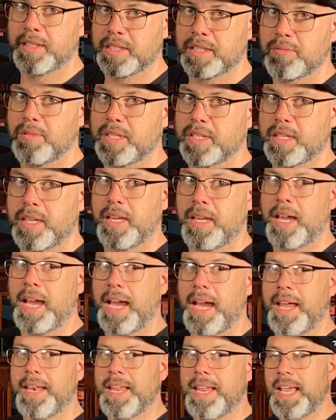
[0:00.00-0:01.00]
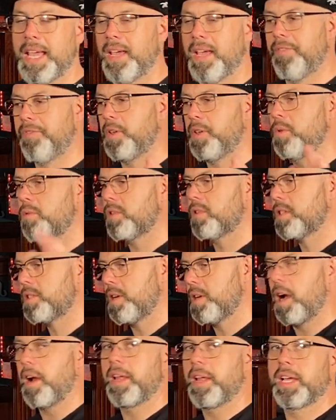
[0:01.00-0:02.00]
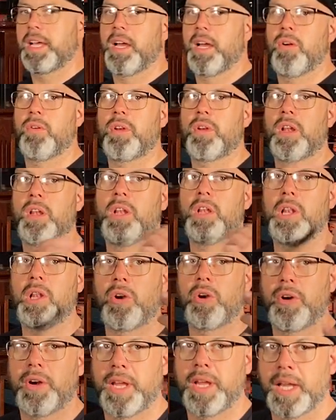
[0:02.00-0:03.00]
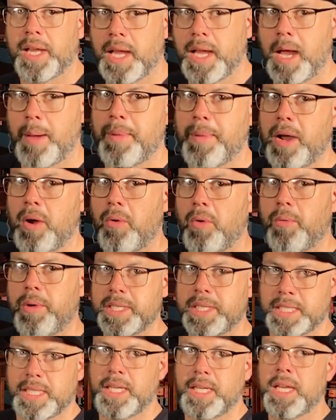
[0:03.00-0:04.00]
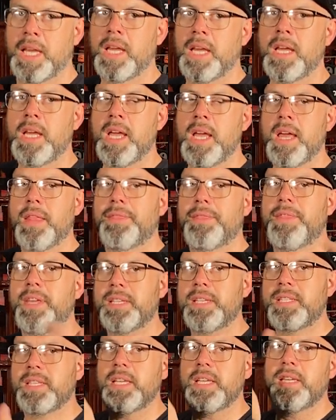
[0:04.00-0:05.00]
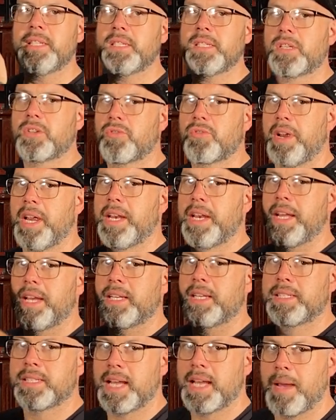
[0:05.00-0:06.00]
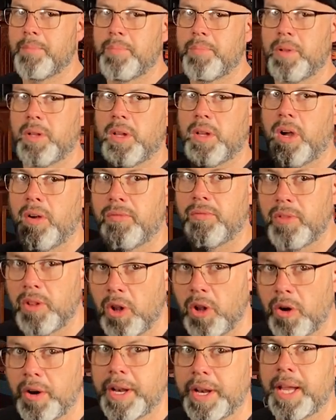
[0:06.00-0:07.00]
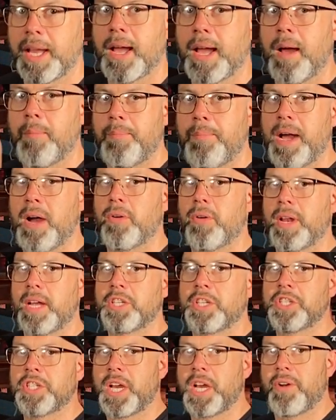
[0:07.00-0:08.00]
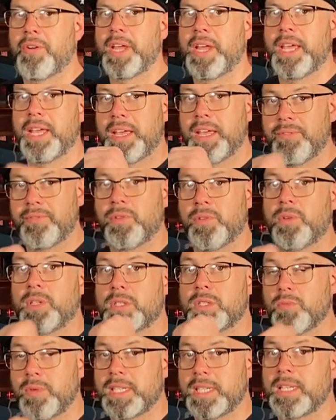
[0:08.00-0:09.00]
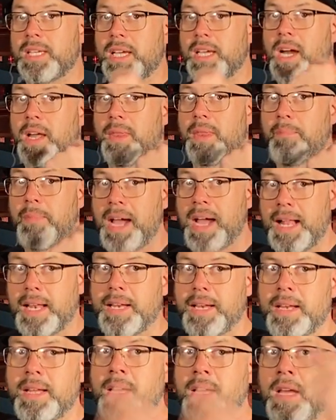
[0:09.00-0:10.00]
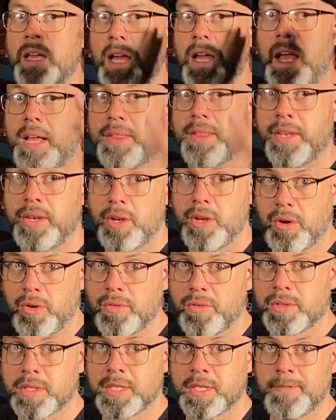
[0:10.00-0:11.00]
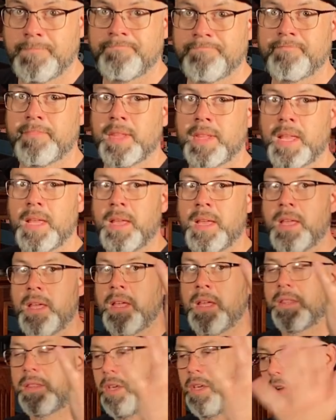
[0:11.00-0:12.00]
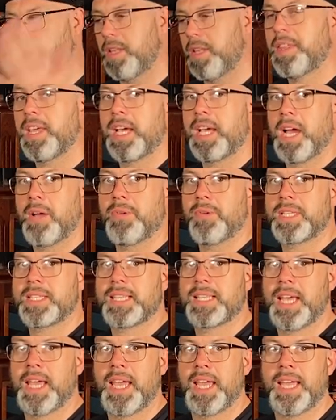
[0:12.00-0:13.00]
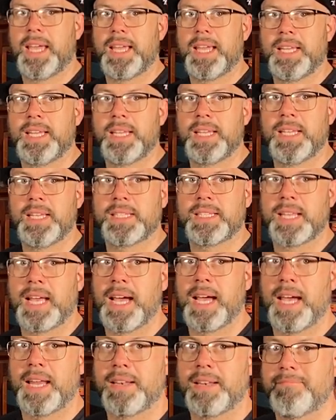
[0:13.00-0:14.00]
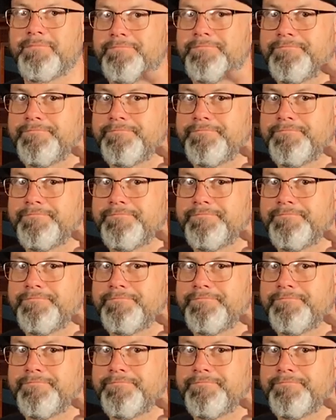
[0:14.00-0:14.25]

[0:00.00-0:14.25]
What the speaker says: this whiskey. And if you were starting out learning about whiskey, this is a great example of learning about a sherry-influenced whiskey on the palate and the nose. The only thing I would say is that